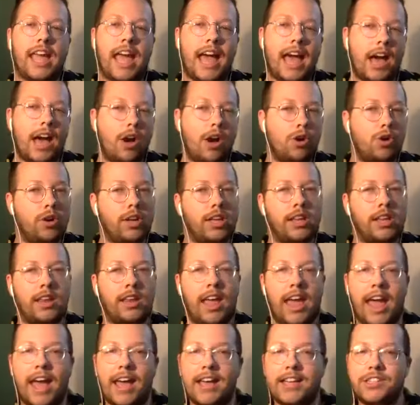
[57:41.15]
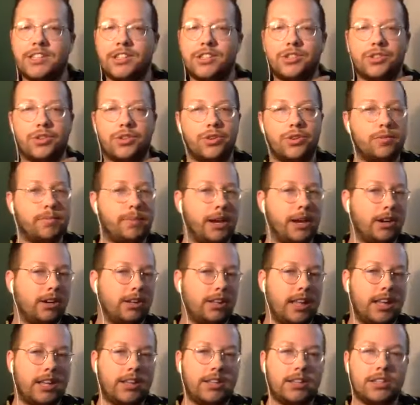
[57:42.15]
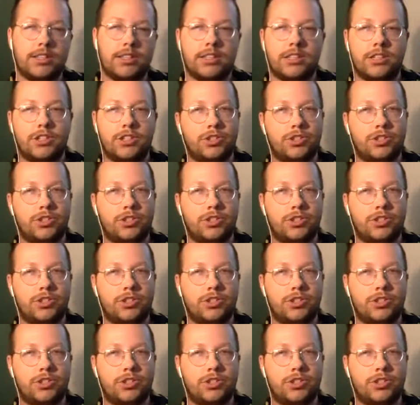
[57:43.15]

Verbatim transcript: how it has certain parallels